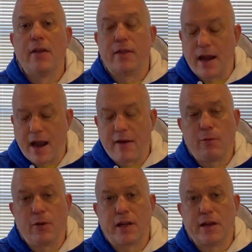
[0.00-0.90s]
that
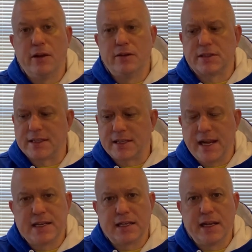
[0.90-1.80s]
everyone can use, that's
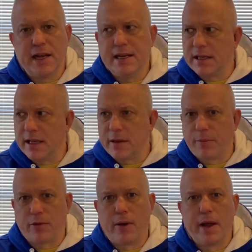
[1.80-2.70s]
easily
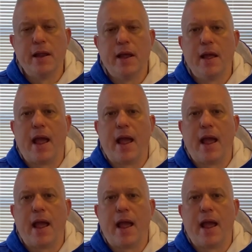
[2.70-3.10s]
deployed,